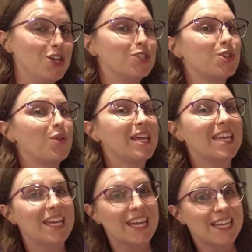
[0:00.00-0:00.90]
So the
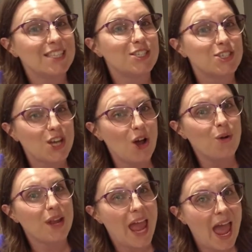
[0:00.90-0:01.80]
kids
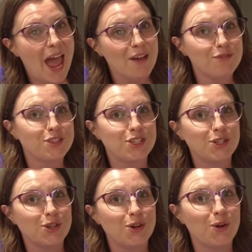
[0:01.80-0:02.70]
don't have
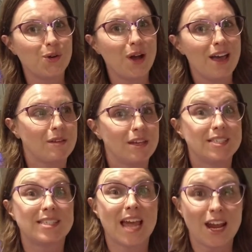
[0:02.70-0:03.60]
to
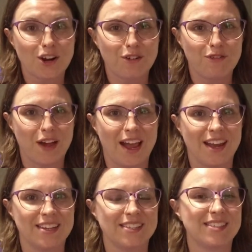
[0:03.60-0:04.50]

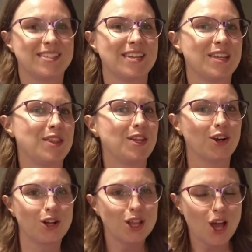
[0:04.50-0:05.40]
sacrifice
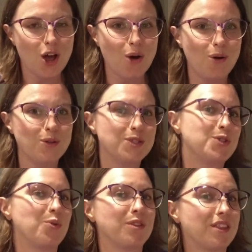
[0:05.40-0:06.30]
their clothes
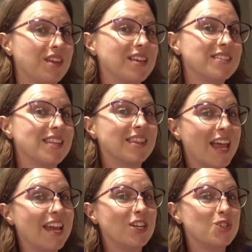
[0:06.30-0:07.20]
or the things that
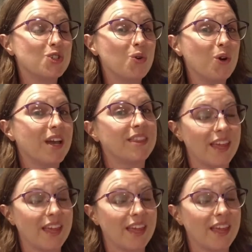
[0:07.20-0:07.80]
they enjoy.